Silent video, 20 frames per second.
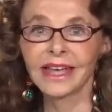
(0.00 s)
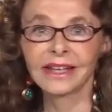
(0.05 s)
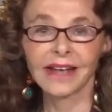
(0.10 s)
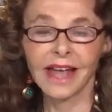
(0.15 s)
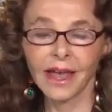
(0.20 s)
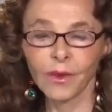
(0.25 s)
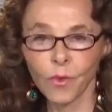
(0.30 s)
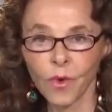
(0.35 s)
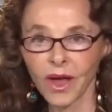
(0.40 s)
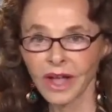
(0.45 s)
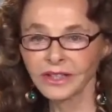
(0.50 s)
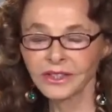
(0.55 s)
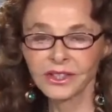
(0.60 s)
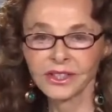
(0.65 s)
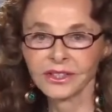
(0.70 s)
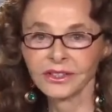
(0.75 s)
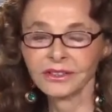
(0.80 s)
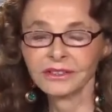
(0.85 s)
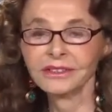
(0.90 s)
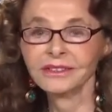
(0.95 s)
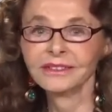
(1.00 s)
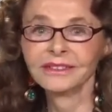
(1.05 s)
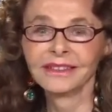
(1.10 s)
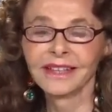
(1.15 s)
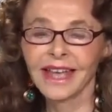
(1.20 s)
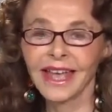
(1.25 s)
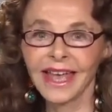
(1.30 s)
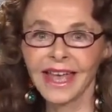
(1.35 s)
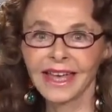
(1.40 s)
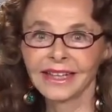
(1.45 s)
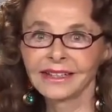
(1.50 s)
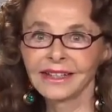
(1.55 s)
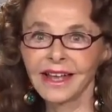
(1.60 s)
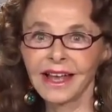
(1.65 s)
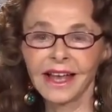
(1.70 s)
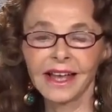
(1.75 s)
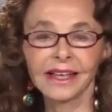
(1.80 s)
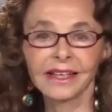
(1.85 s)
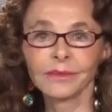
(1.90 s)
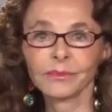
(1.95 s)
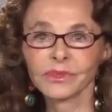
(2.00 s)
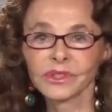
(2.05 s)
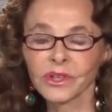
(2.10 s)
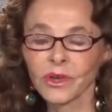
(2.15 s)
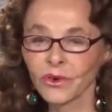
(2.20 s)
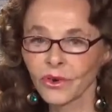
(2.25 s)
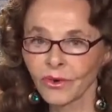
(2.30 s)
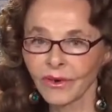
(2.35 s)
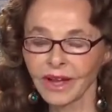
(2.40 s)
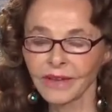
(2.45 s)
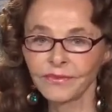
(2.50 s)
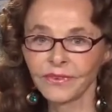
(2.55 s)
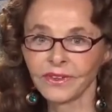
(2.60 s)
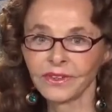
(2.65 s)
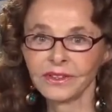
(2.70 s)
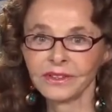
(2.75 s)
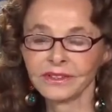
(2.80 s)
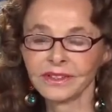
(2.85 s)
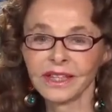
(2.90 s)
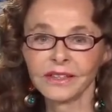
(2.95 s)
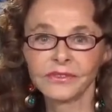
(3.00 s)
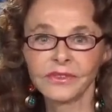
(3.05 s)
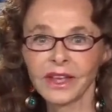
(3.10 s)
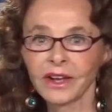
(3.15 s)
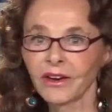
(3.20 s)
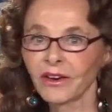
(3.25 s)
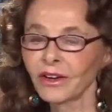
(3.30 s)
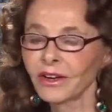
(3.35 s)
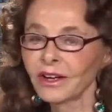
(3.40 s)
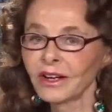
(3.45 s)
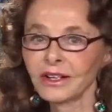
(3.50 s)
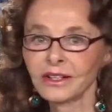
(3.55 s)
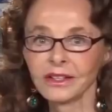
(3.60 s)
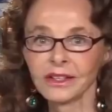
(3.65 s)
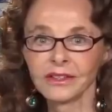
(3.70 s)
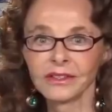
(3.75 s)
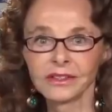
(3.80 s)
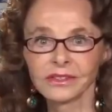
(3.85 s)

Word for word: And I want to, and I am so grateful that there are